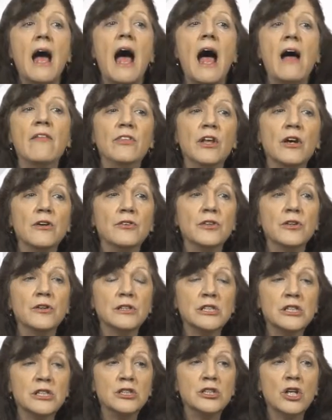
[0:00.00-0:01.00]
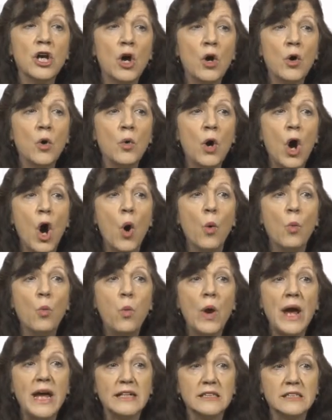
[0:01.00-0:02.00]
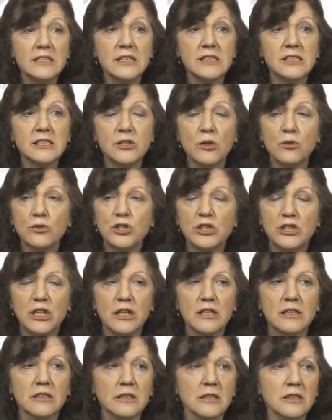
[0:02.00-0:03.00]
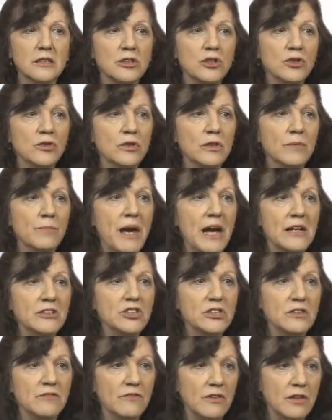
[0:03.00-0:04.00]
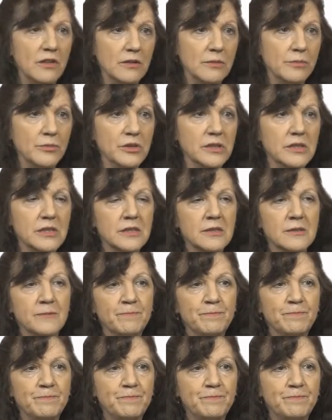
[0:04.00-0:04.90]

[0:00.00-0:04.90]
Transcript: and then there's no weight associated to the matching variables.